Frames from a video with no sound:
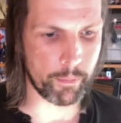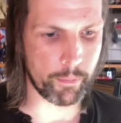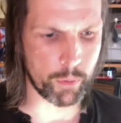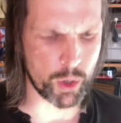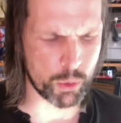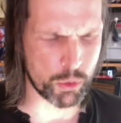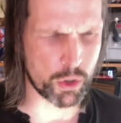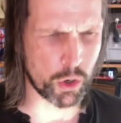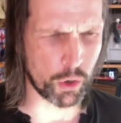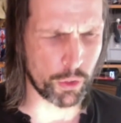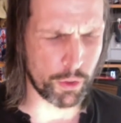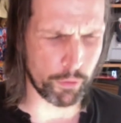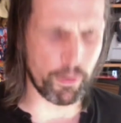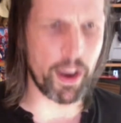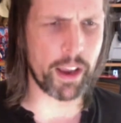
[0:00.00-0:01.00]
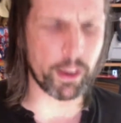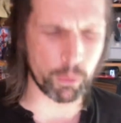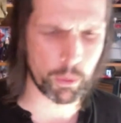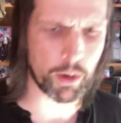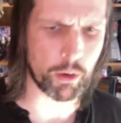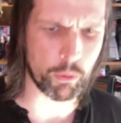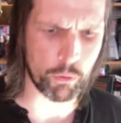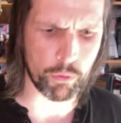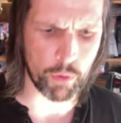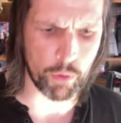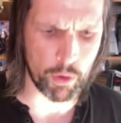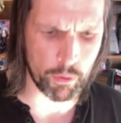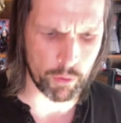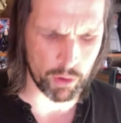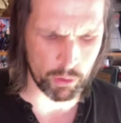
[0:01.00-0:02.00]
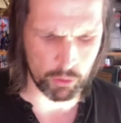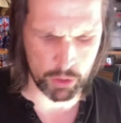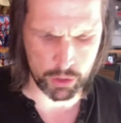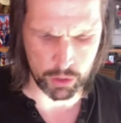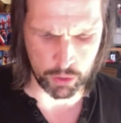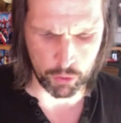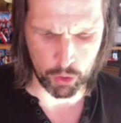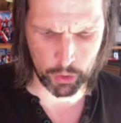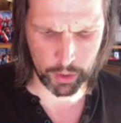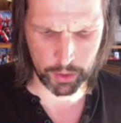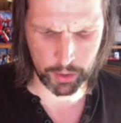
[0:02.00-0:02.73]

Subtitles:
which was called The Veil when I originally wrote it.